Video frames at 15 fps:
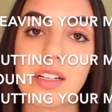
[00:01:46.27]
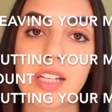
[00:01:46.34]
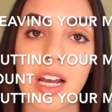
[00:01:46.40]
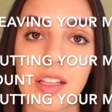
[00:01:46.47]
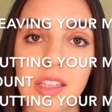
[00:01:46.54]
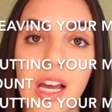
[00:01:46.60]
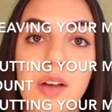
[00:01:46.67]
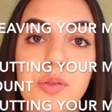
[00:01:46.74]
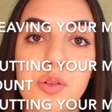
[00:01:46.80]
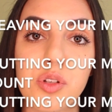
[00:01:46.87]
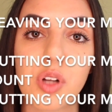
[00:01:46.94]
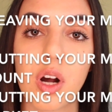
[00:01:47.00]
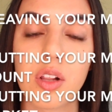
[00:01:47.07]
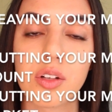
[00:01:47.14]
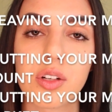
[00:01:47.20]

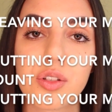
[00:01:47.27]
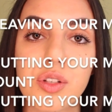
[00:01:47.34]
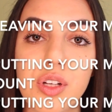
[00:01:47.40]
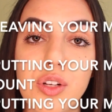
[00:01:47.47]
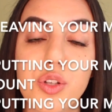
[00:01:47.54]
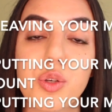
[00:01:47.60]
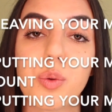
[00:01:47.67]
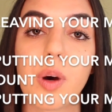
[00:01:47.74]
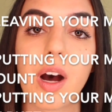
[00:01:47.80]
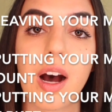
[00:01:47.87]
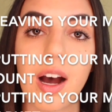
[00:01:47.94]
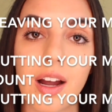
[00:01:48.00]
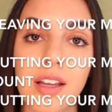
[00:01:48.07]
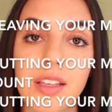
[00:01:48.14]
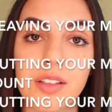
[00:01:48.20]
$10,000 into a
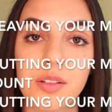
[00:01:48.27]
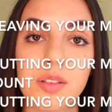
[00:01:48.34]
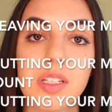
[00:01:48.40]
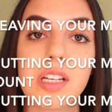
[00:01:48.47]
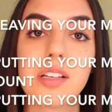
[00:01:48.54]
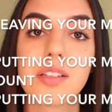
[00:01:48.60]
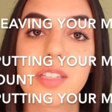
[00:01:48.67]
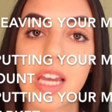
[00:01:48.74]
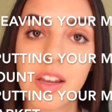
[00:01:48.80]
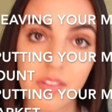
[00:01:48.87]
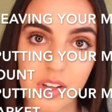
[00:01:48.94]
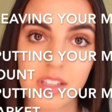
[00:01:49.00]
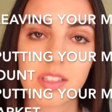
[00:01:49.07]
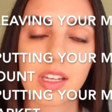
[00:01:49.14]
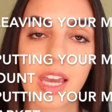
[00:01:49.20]
high-yielding
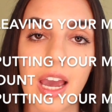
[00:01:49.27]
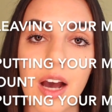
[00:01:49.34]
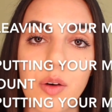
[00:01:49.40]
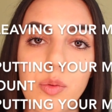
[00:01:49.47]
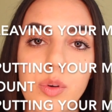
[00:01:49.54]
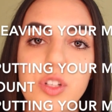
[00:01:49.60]
savings account,